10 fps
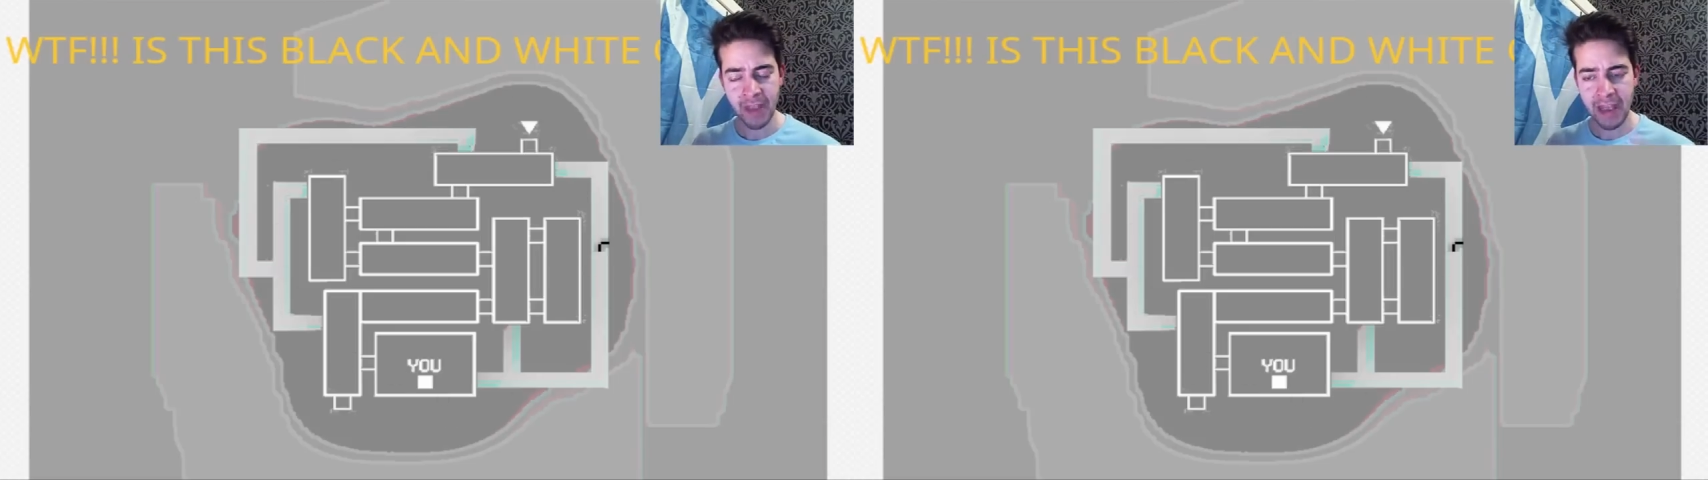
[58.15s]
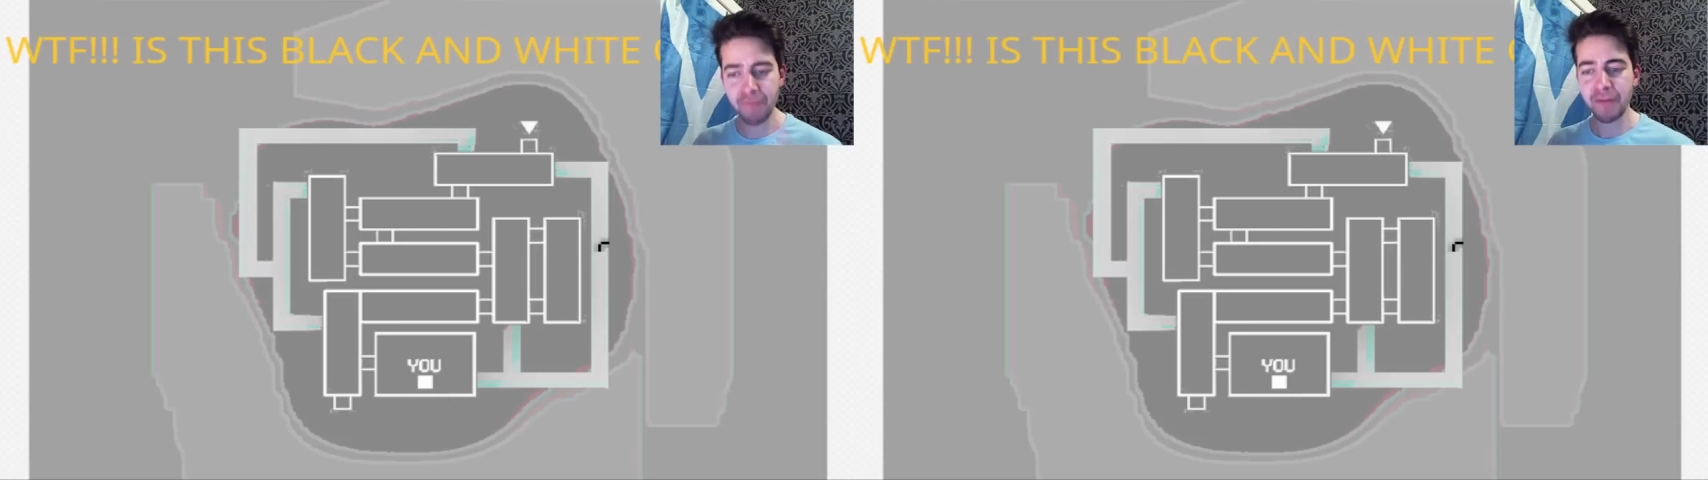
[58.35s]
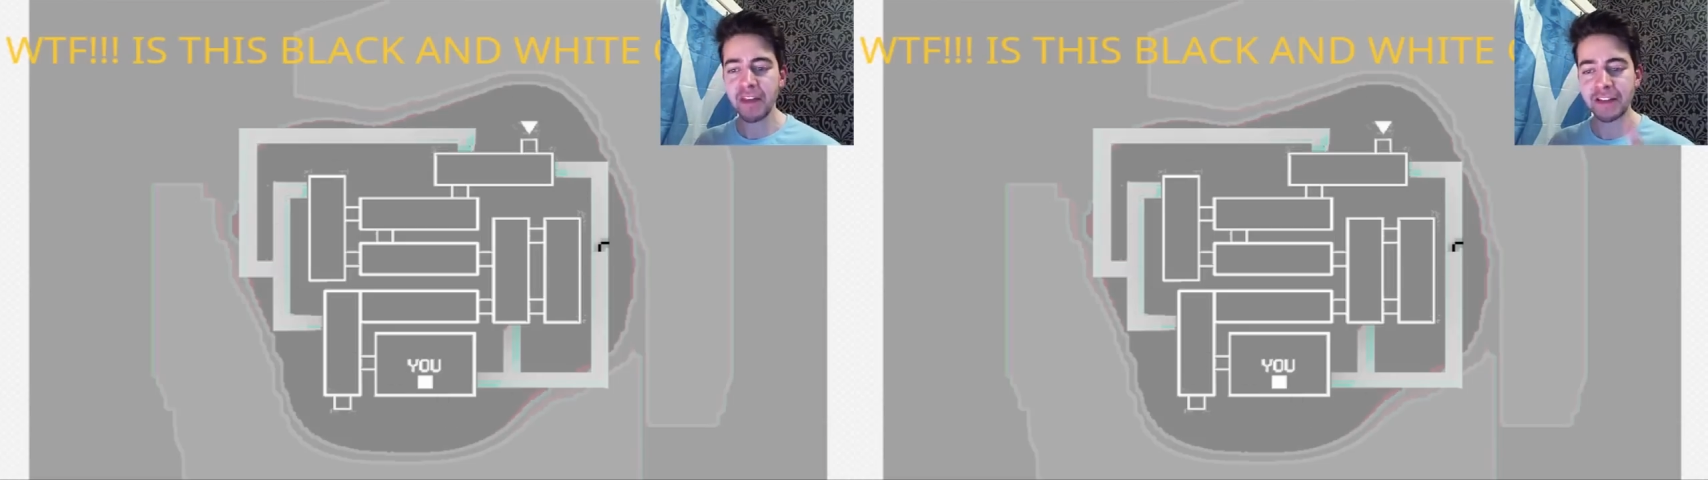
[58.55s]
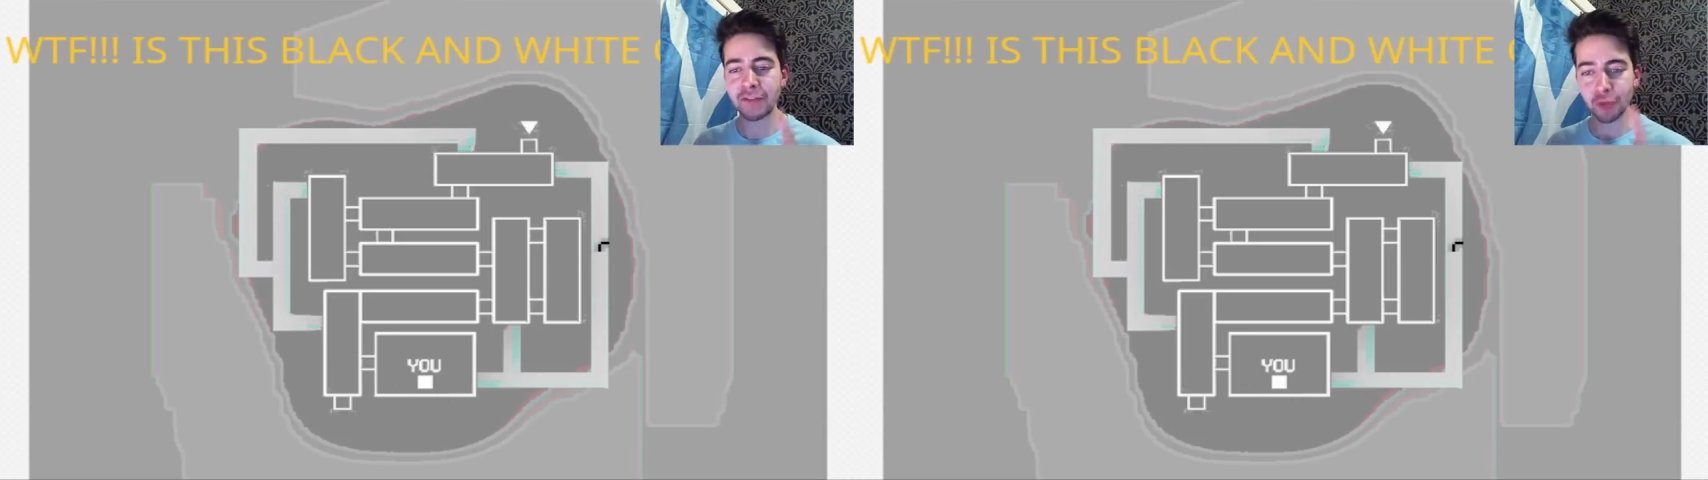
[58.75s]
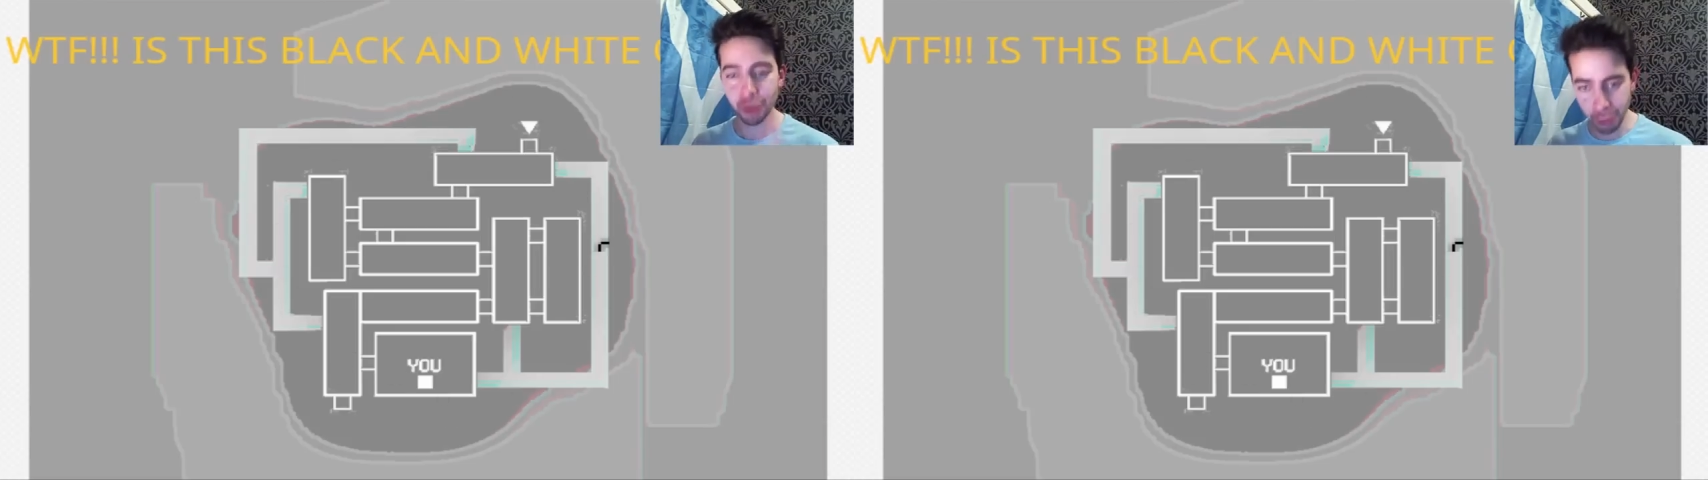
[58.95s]
If this is
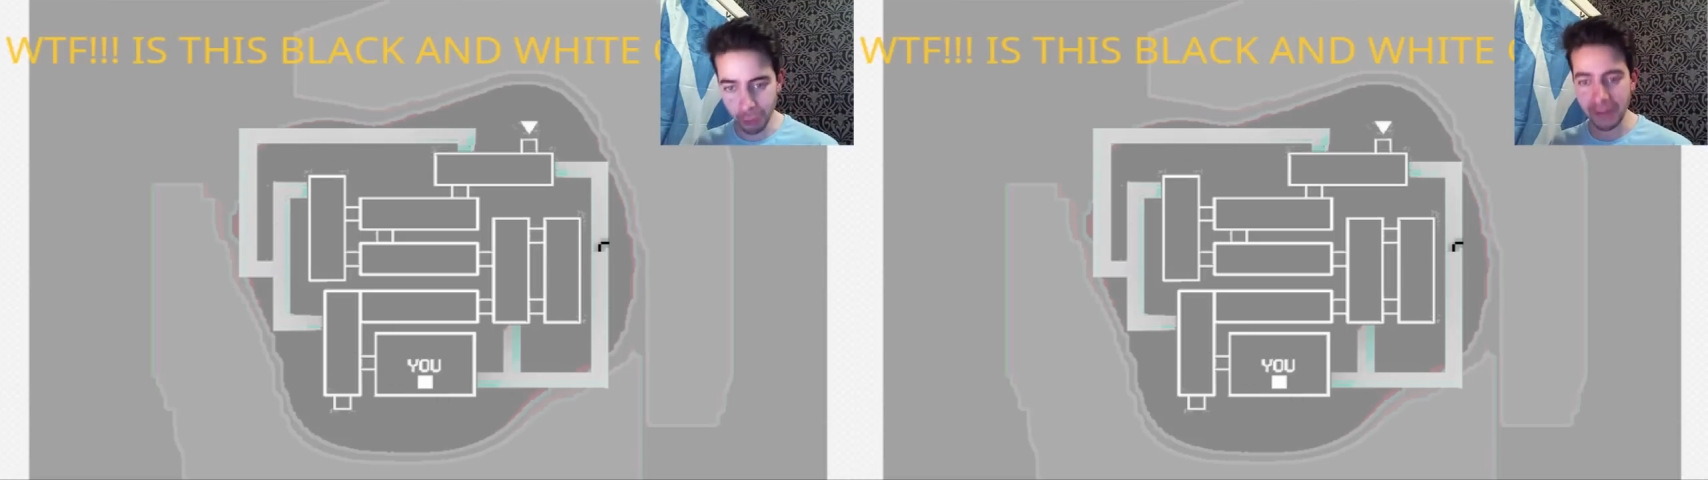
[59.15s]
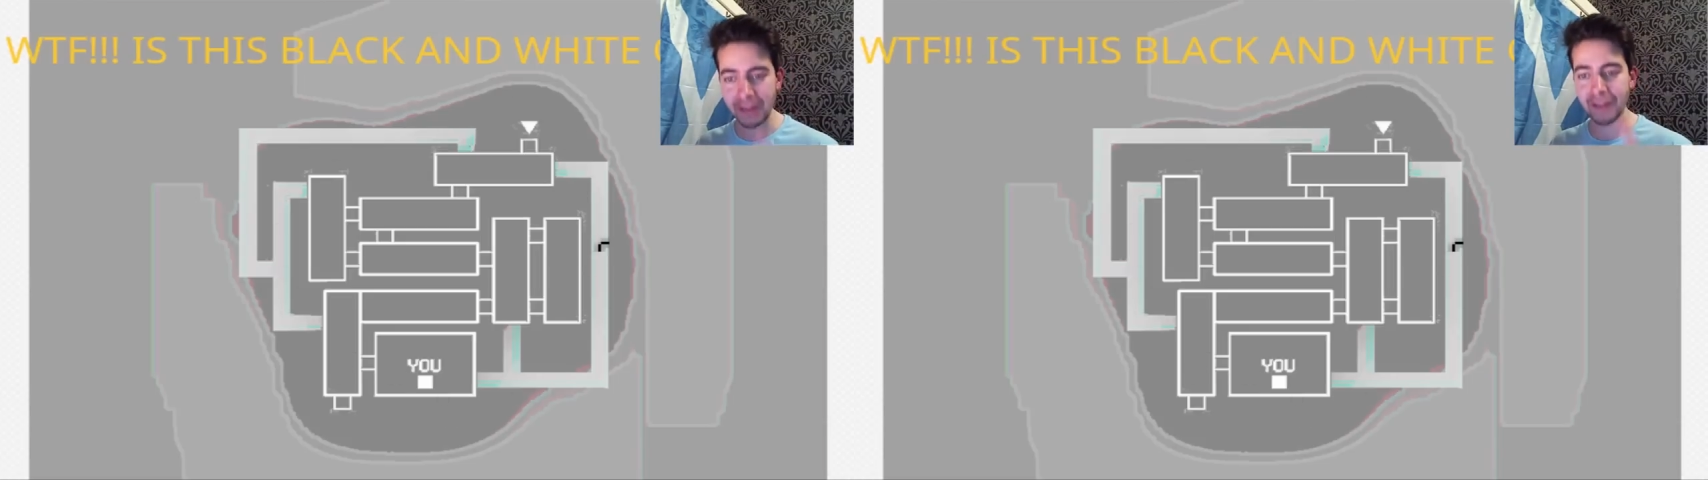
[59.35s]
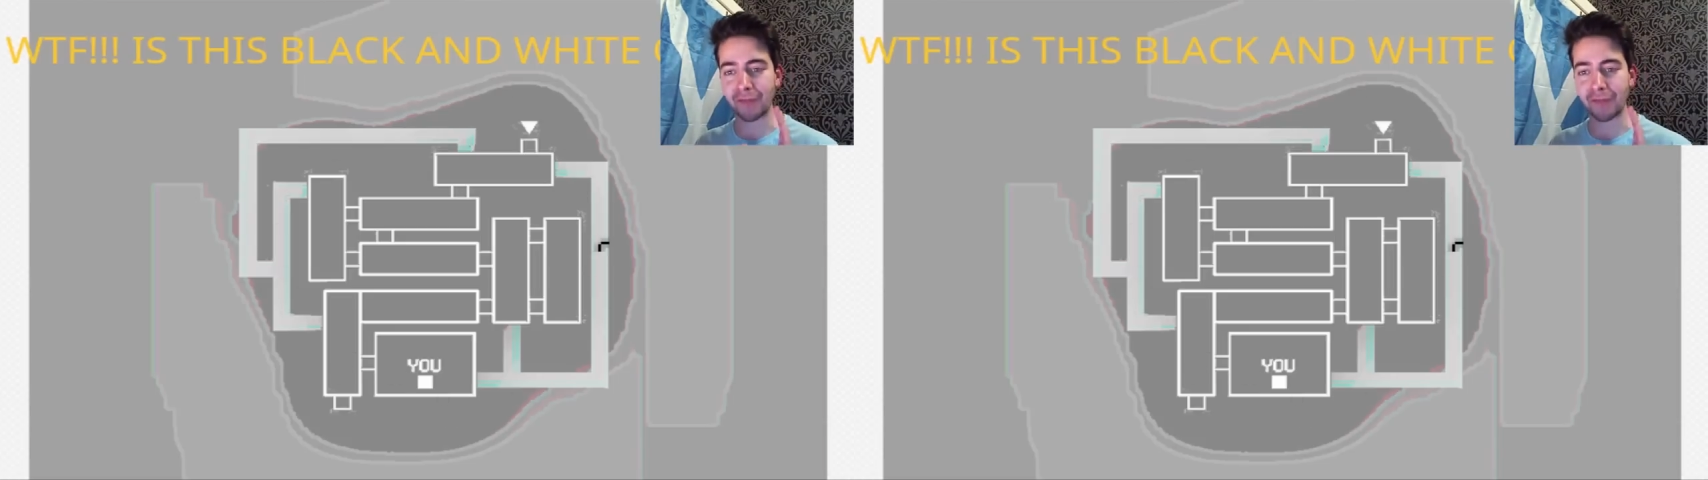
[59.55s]
truly the